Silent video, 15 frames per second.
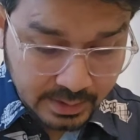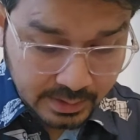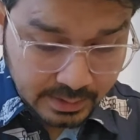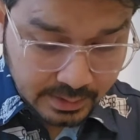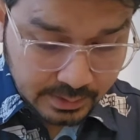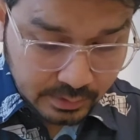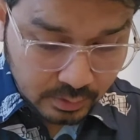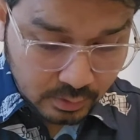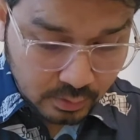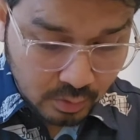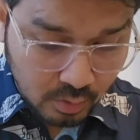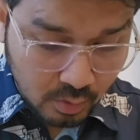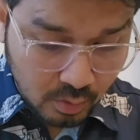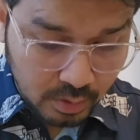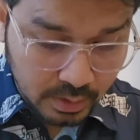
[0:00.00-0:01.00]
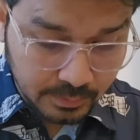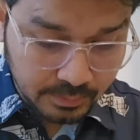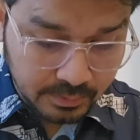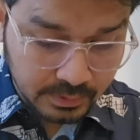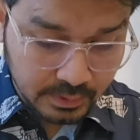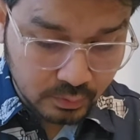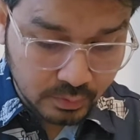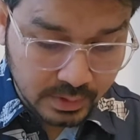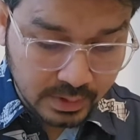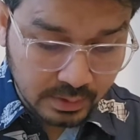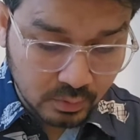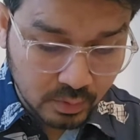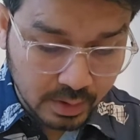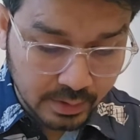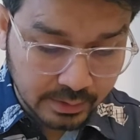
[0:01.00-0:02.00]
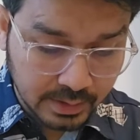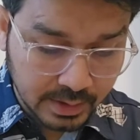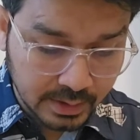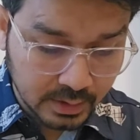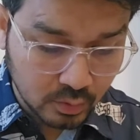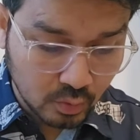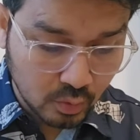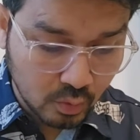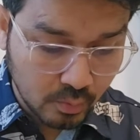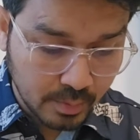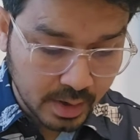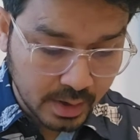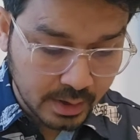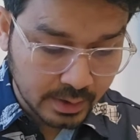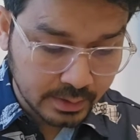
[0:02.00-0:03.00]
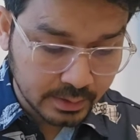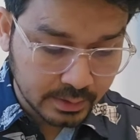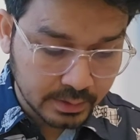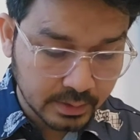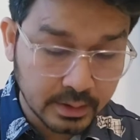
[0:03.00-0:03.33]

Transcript: So all the students who are residing in Oman,